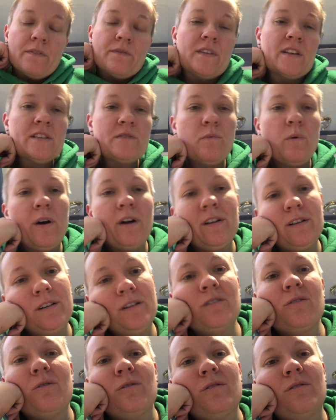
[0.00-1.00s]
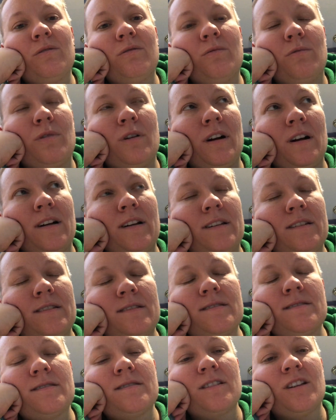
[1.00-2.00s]
This one
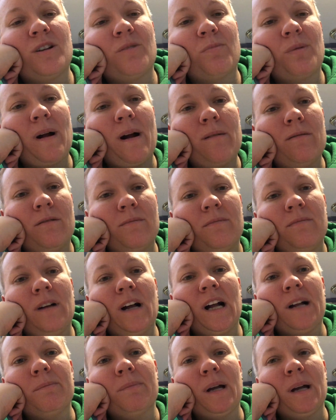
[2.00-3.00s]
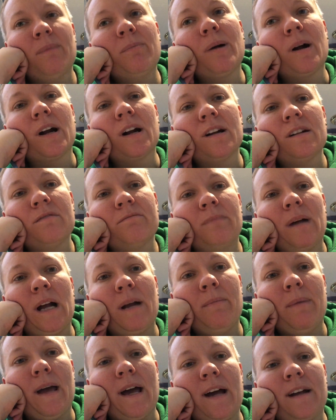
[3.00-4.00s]
was a problem on my part,
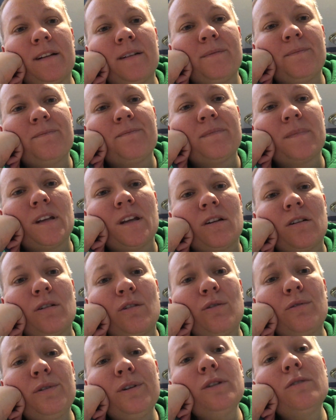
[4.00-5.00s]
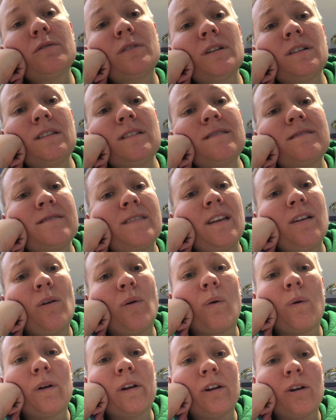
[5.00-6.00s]
my bad. Oreo cookies say
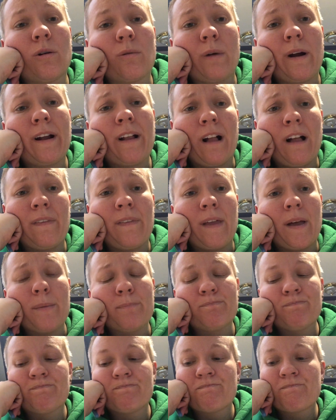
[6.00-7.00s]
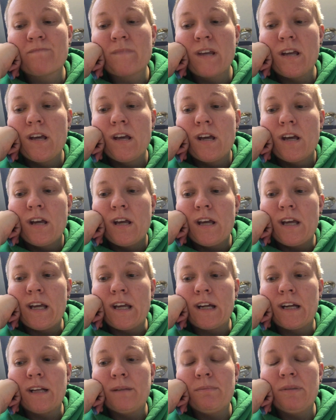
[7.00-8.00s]
Oreo right on them.
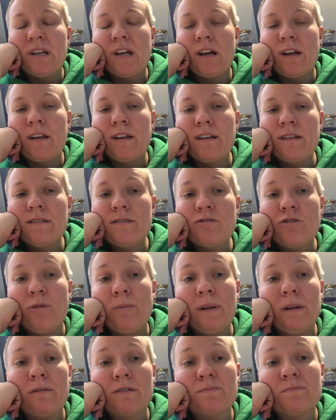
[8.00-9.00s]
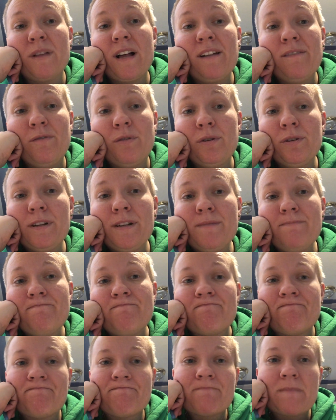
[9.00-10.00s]
And because nobody was blindfolded,
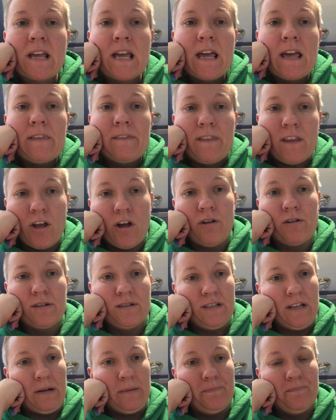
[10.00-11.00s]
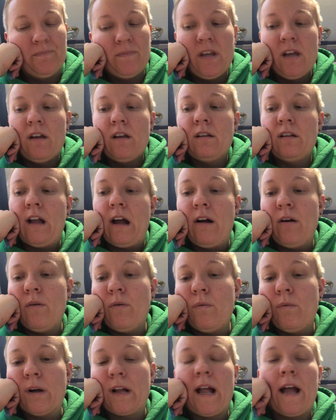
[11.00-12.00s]
they all could tell.
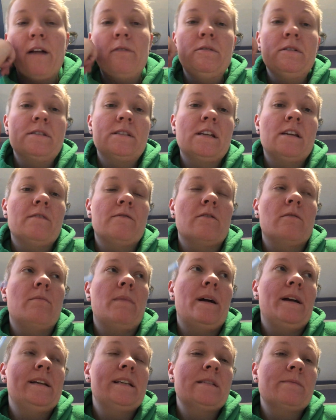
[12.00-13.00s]
Now, what I will say from my